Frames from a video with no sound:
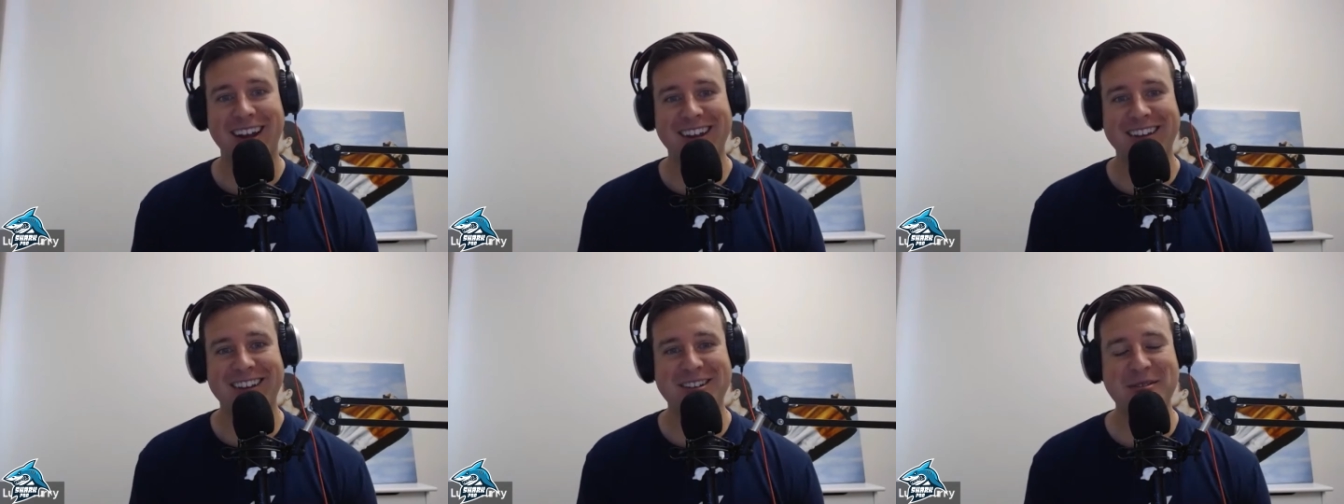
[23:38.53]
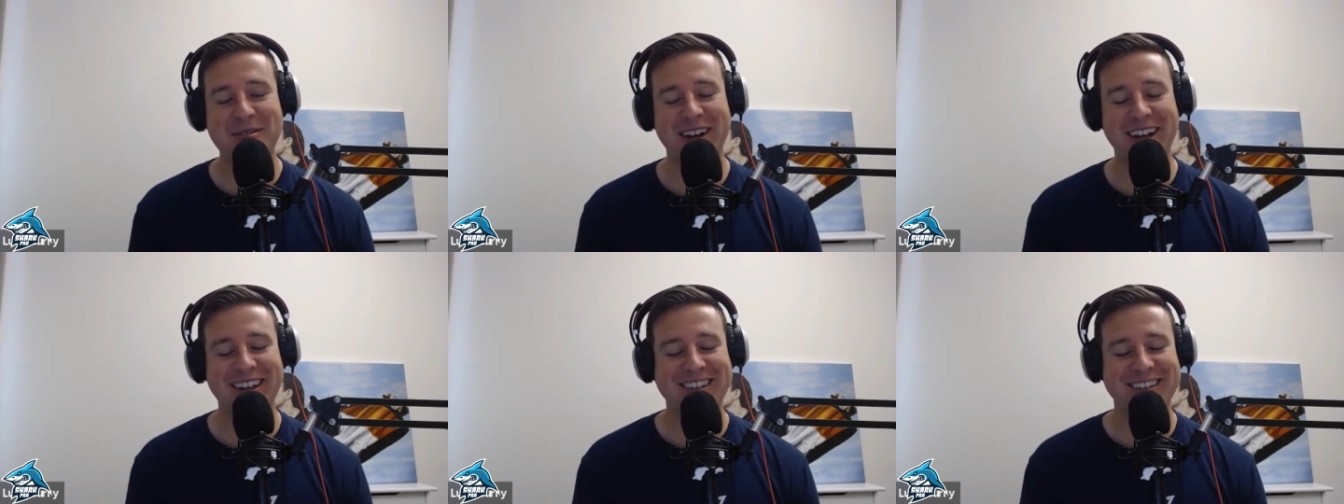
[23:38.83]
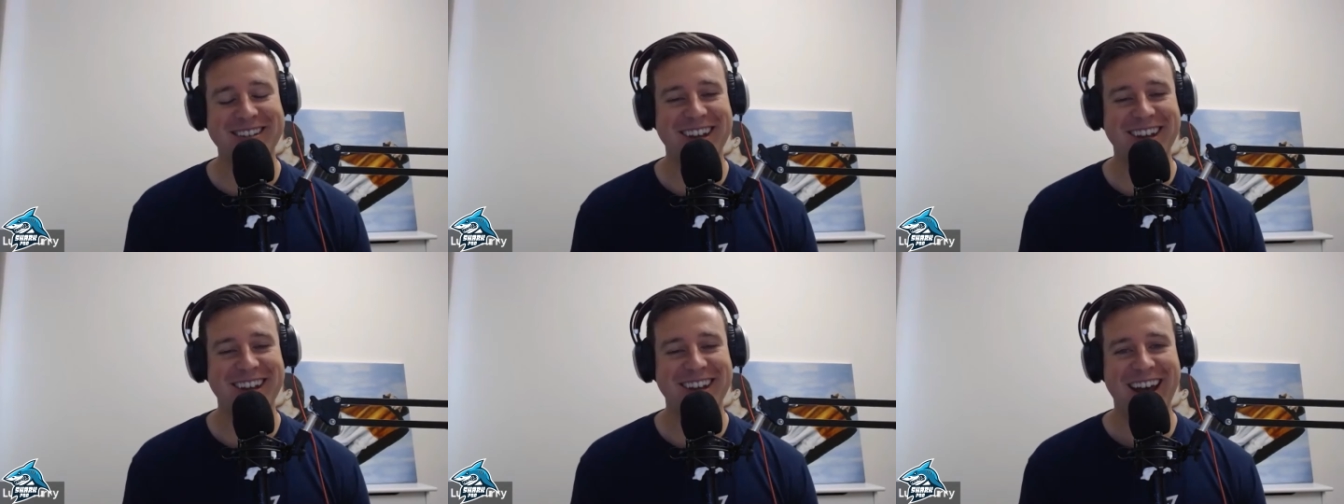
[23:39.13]
someone
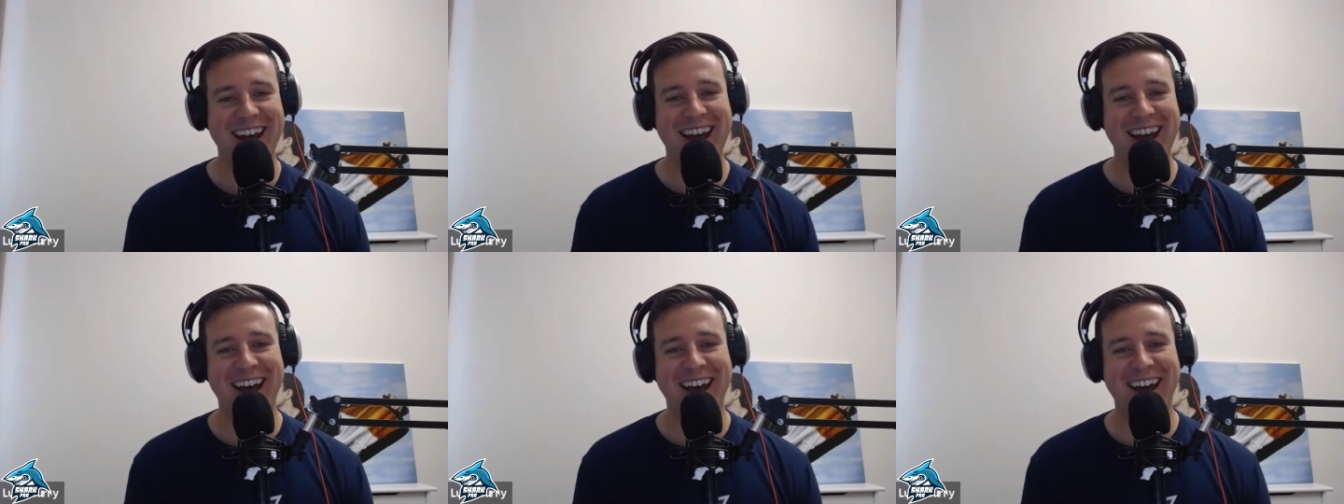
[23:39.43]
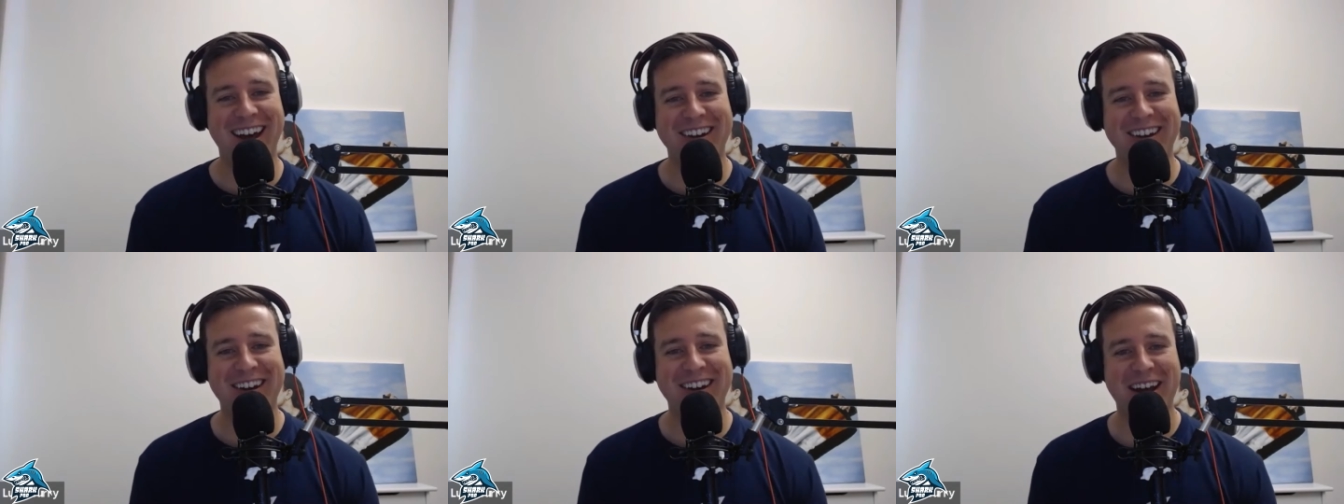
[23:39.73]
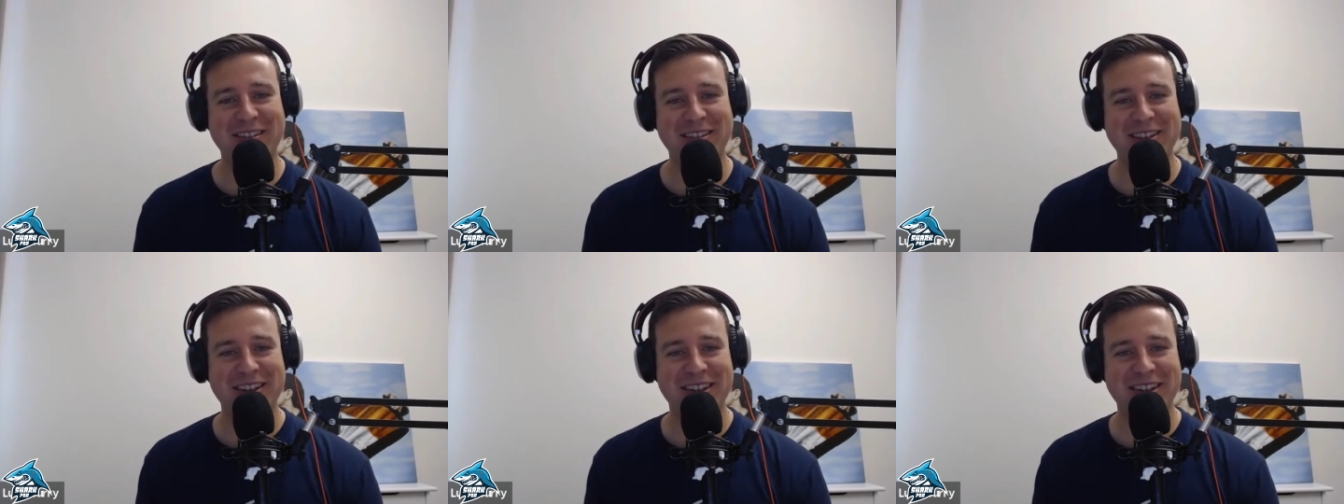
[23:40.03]
else uh, could
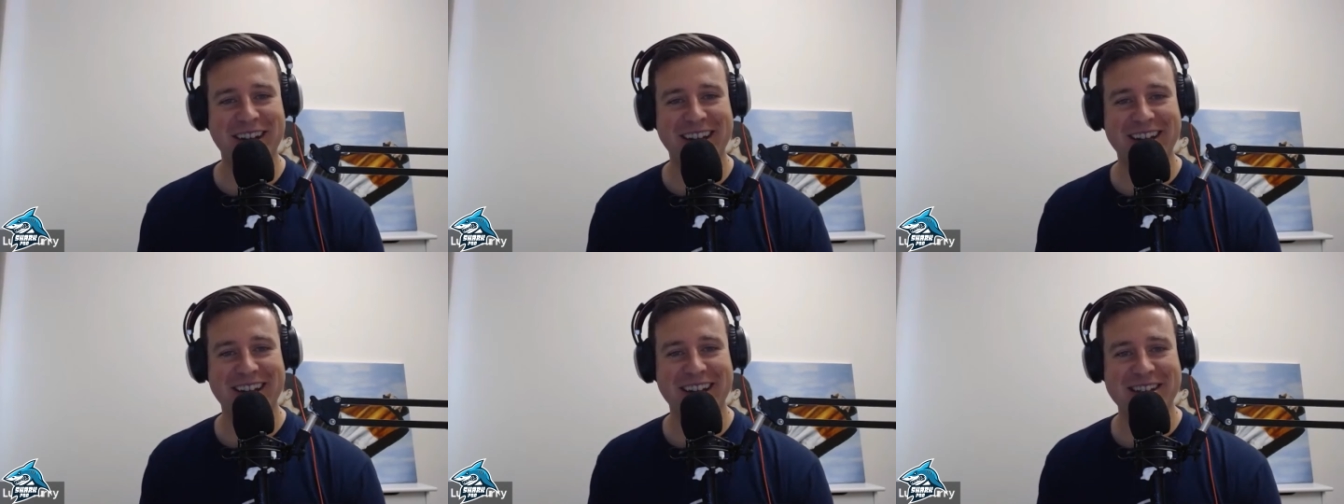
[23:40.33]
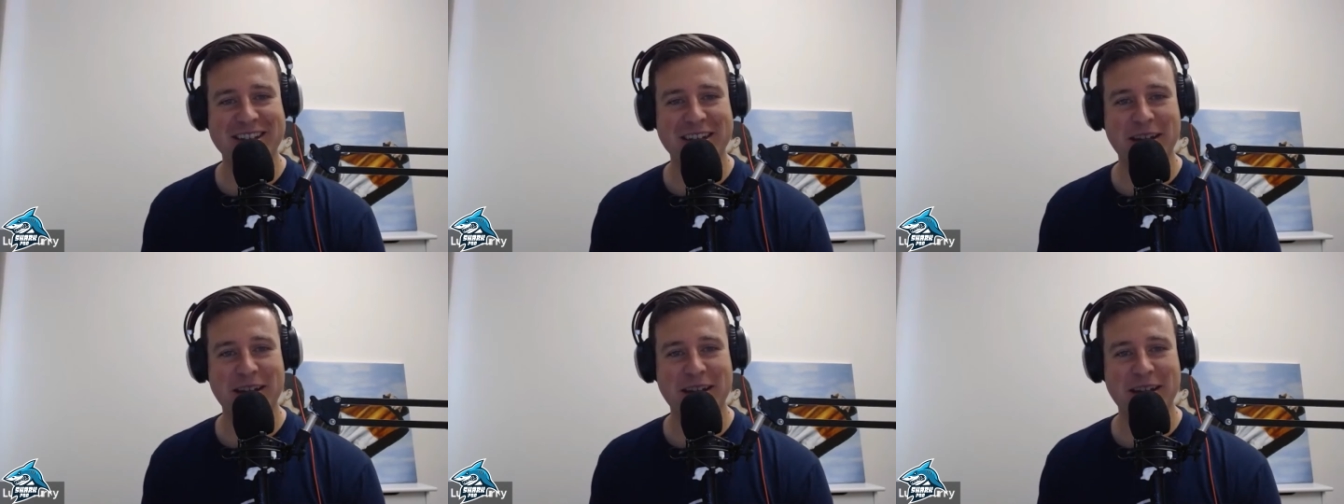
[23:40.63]
have a look in this.